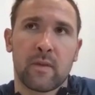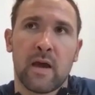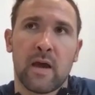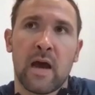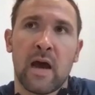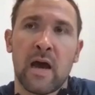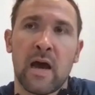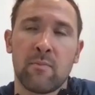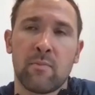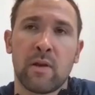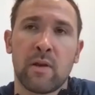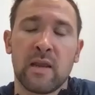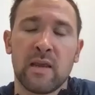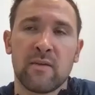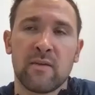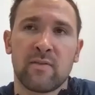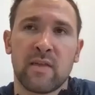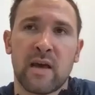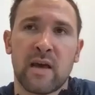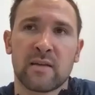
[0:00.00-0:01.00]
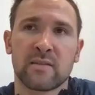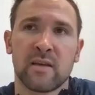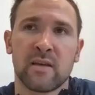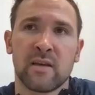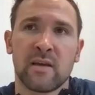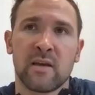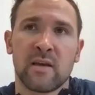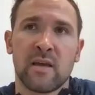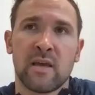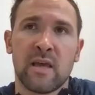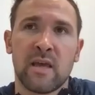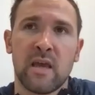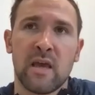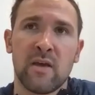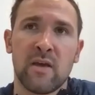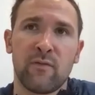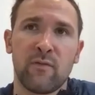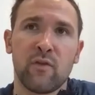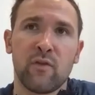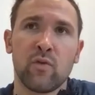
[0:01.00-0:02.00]
I believe that
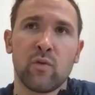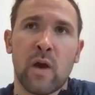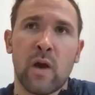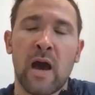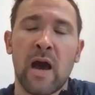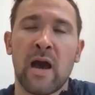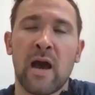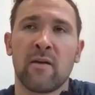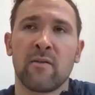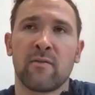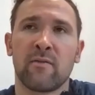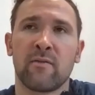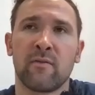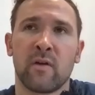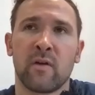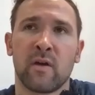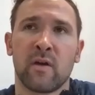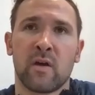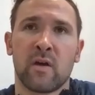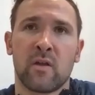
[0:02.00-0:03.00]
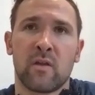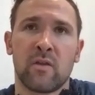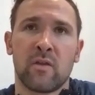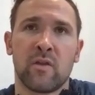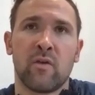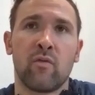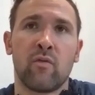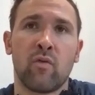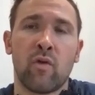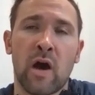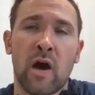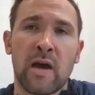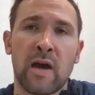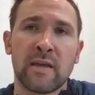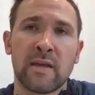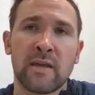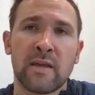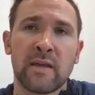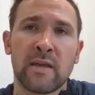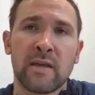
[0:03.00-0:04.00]
if you have the right